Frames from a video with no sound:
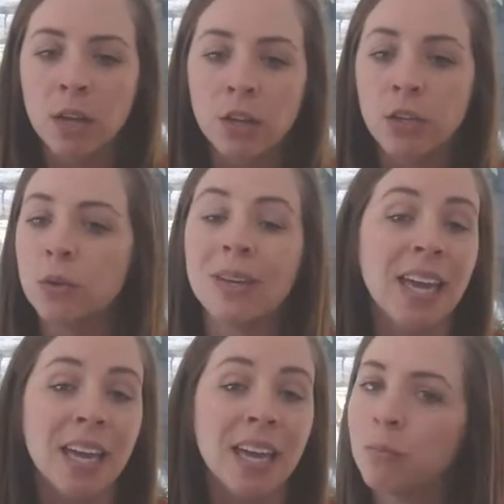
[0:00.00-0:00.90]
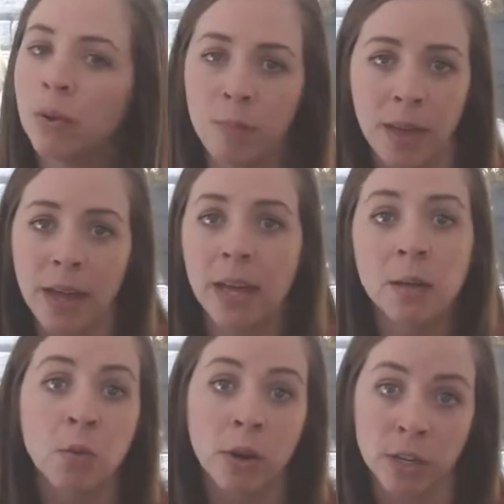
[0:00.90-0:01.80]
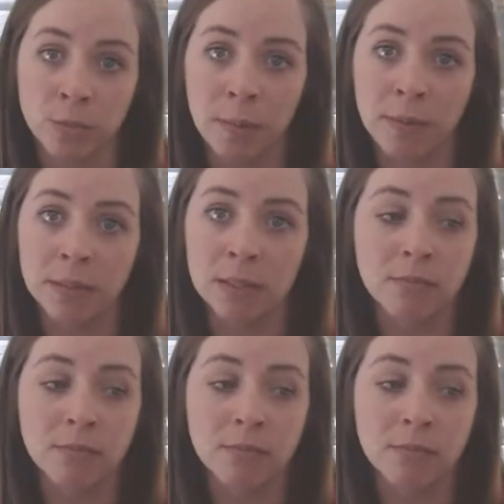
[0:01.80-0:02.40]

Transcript: you can't prepay any mortgage payments.